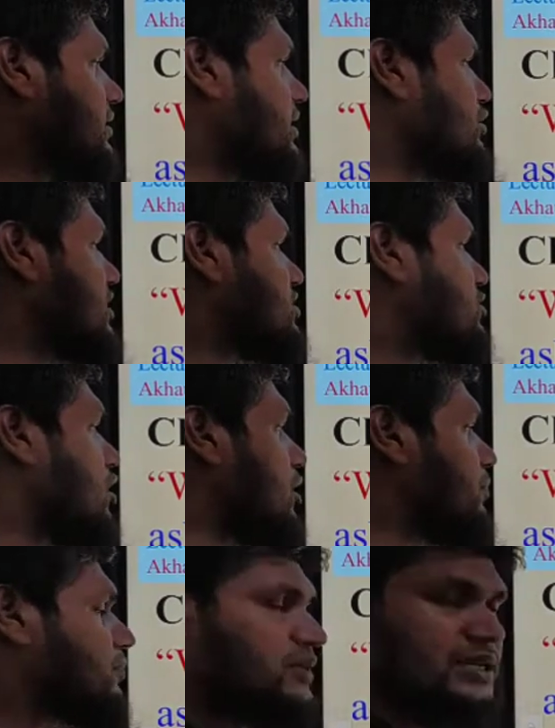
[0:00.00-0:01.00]
you
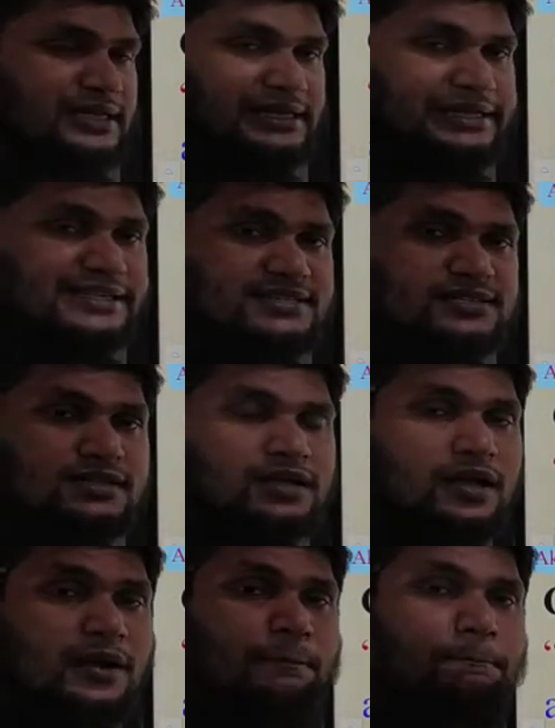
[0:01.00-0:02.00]
stop? It's
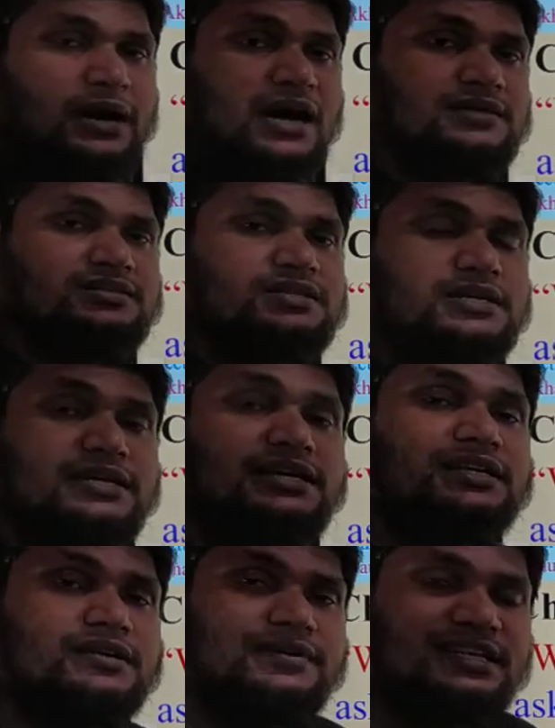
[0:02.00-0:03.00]
past
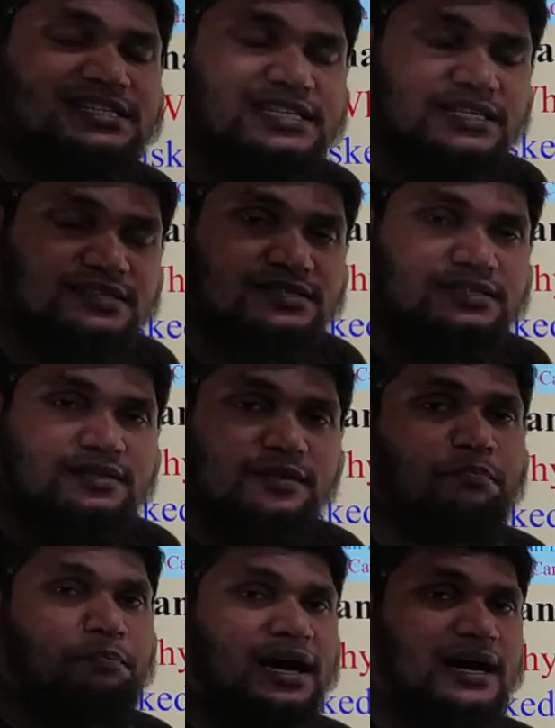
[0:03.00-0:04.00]
indefinite tense.
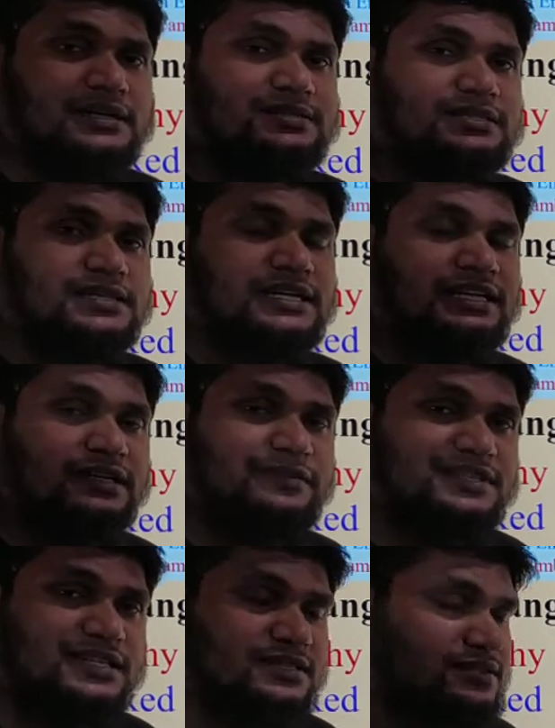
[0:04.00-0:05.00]
Past
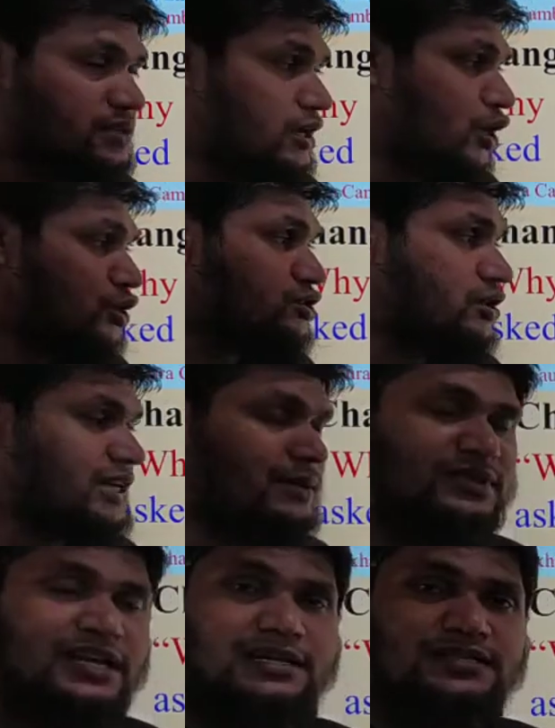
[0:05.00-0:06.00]
indefinite tense. So if
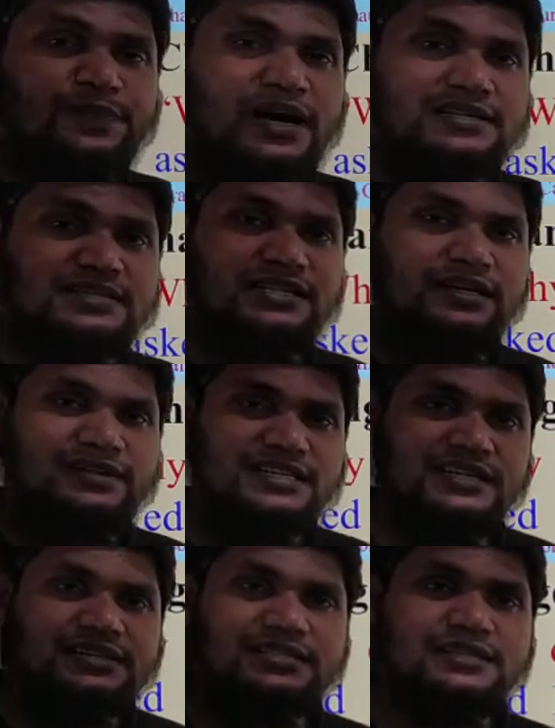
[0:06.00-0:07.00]
there is past indefinite
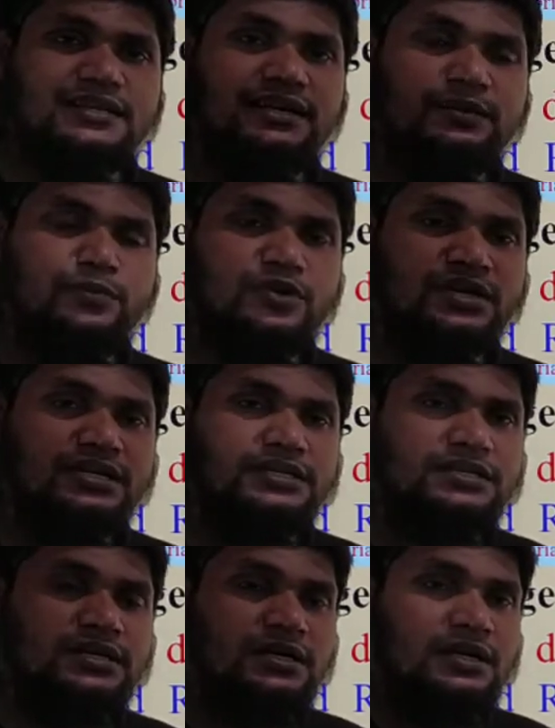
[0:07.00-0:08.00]
tense in the reported
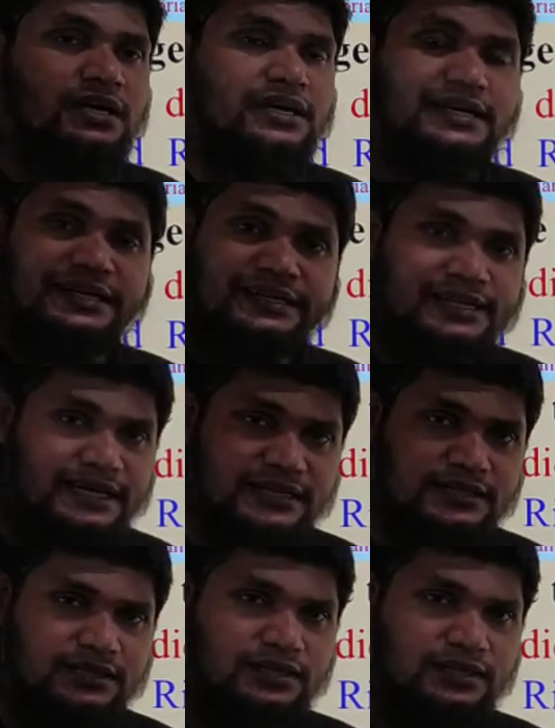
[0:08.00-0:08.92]
indirect